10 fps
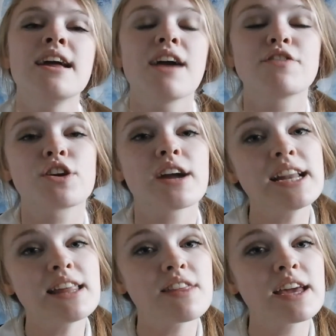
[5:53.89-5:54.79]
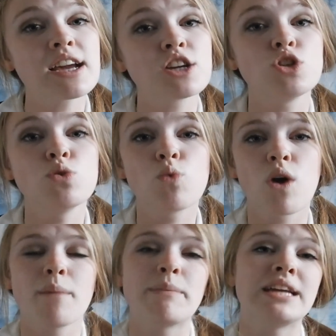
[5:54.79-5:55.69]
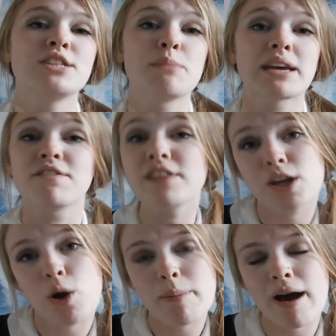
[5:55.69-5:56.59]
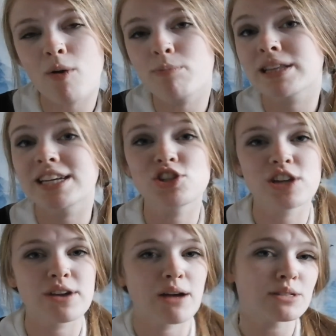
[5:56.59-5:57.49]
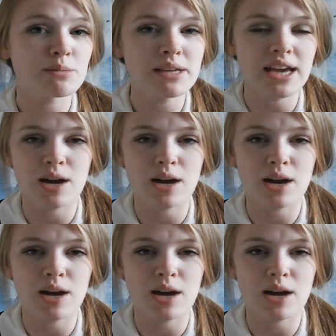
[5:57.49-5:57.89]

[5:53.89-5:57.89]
If there are anything you want me to make a video about, please shout out to me.